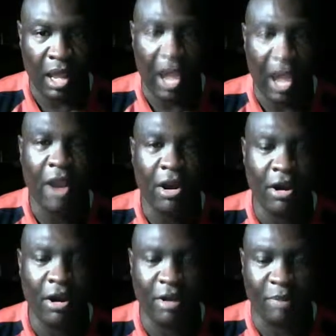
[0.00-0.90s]
I
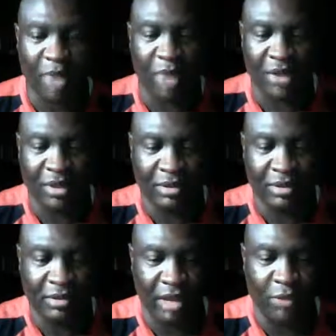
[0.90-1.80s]
heard a brother
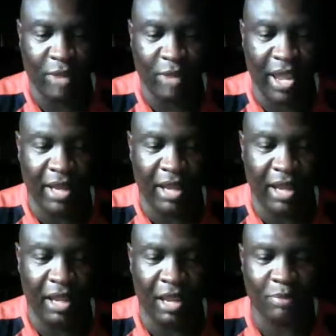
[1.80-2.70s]
and read
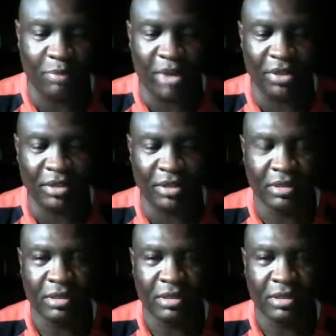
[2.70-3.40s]
a, a, a brother